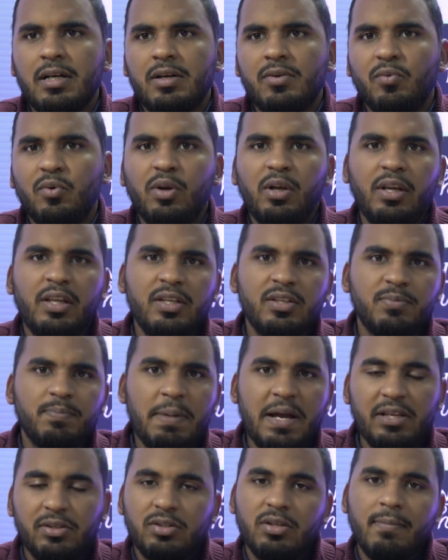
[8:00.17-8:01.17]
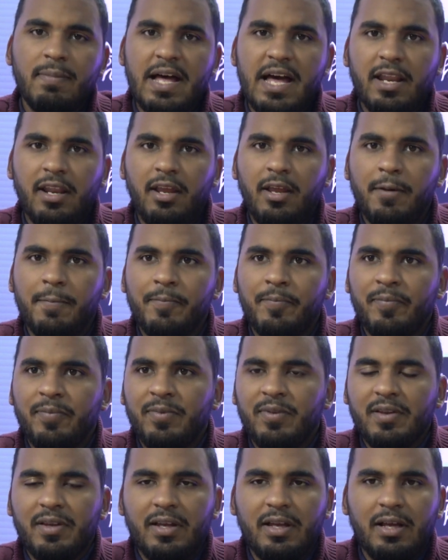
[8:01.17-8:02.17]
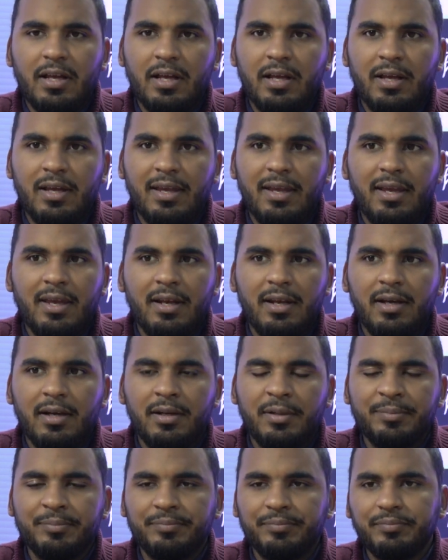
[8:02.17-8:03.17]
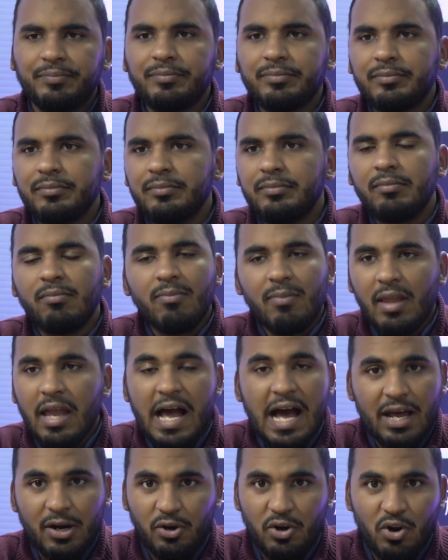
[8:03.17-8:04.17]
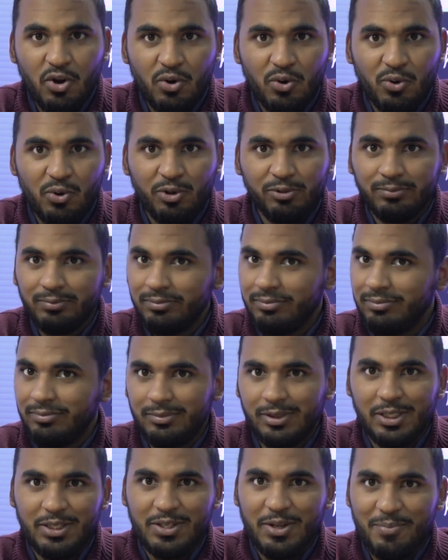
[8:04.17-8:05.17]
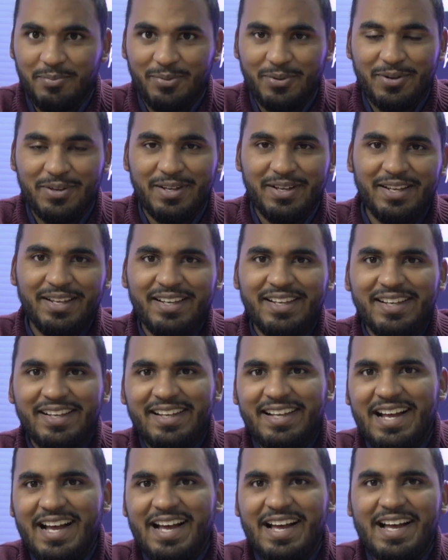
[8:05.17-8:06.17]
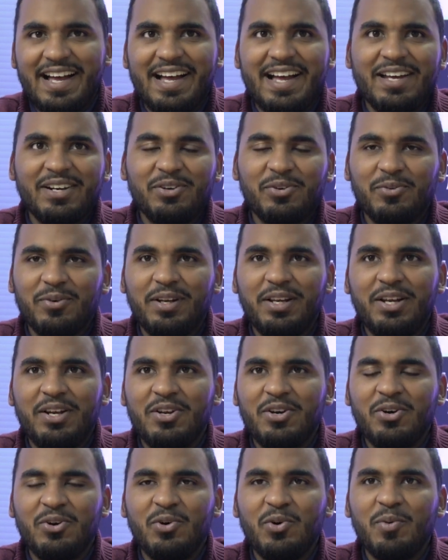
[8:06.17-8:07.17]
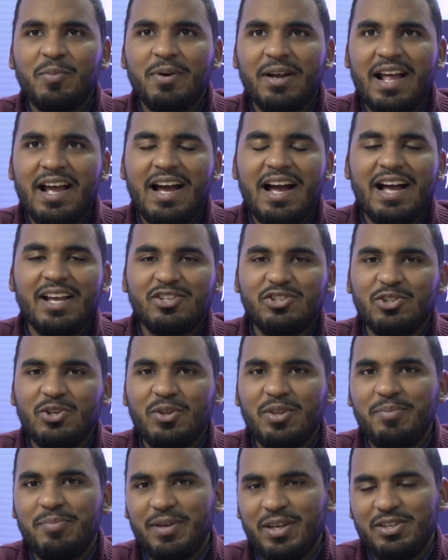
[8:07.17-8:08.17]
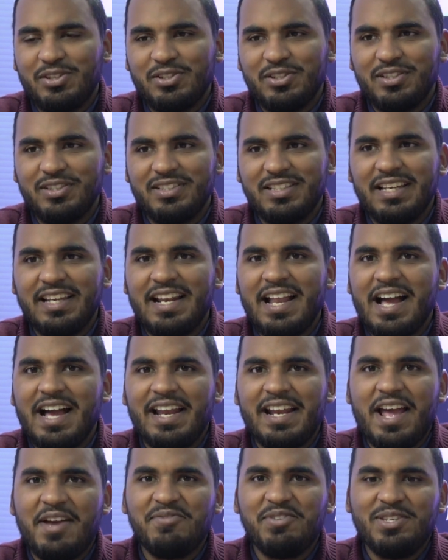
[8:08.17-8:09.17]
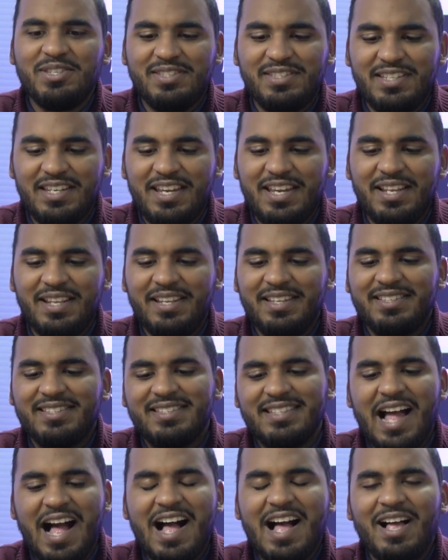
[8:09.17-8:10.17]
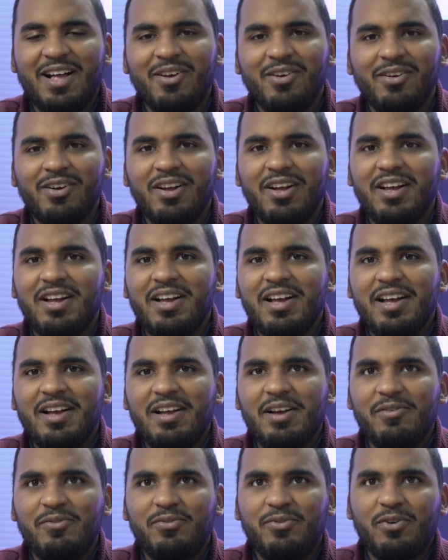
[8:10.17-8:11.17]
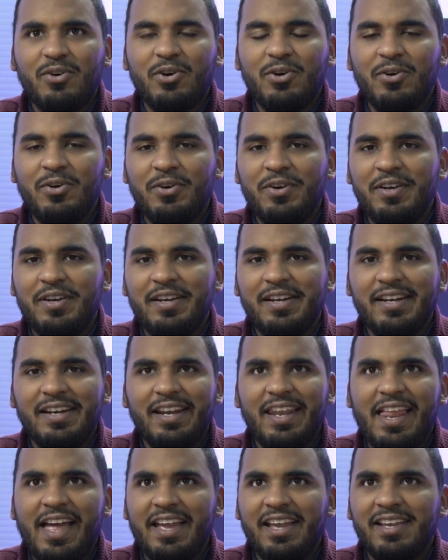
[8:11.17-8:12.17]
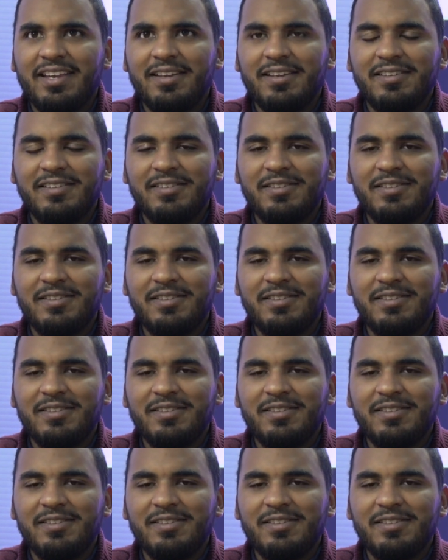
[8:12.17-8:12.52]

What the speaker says: released by somebody, and I don't know who. I don't really know who, but I saw the pictures, and I've been seeing the style from like